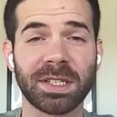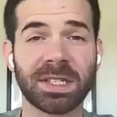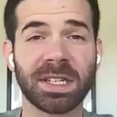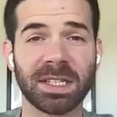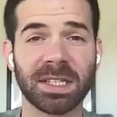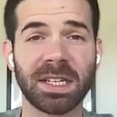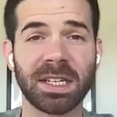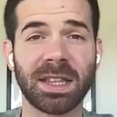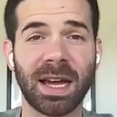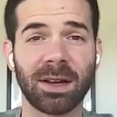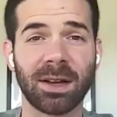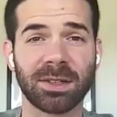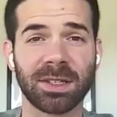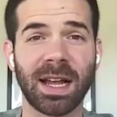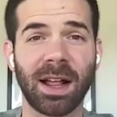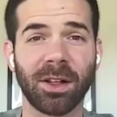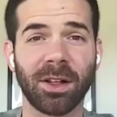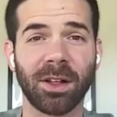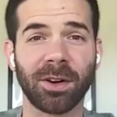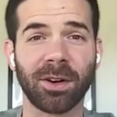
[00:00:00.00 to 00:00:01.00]
sixty thousand
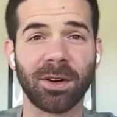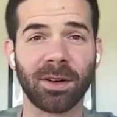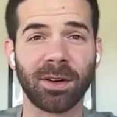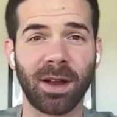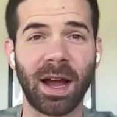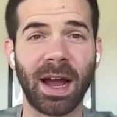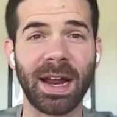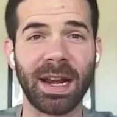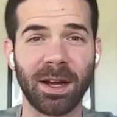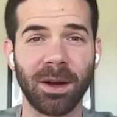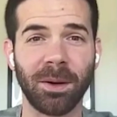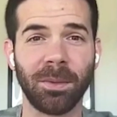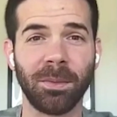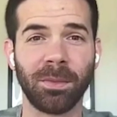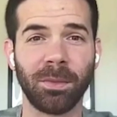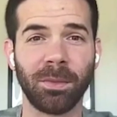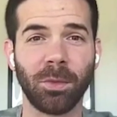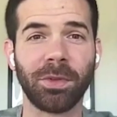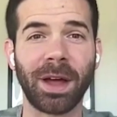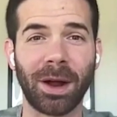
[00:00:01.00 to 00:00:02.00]
dollars
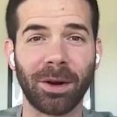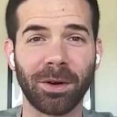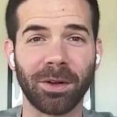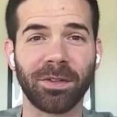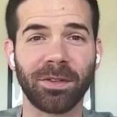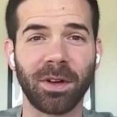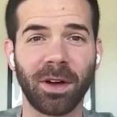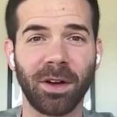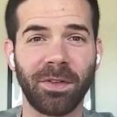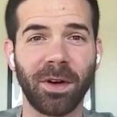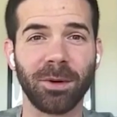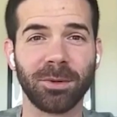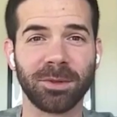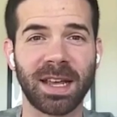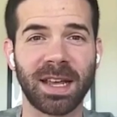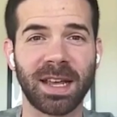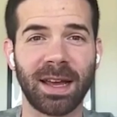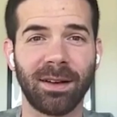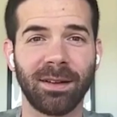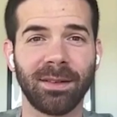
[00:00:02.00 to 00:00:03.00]
item without a, a phone
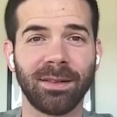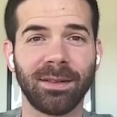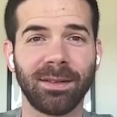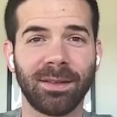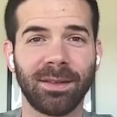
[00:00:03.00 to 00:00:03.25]
sale. Yeah,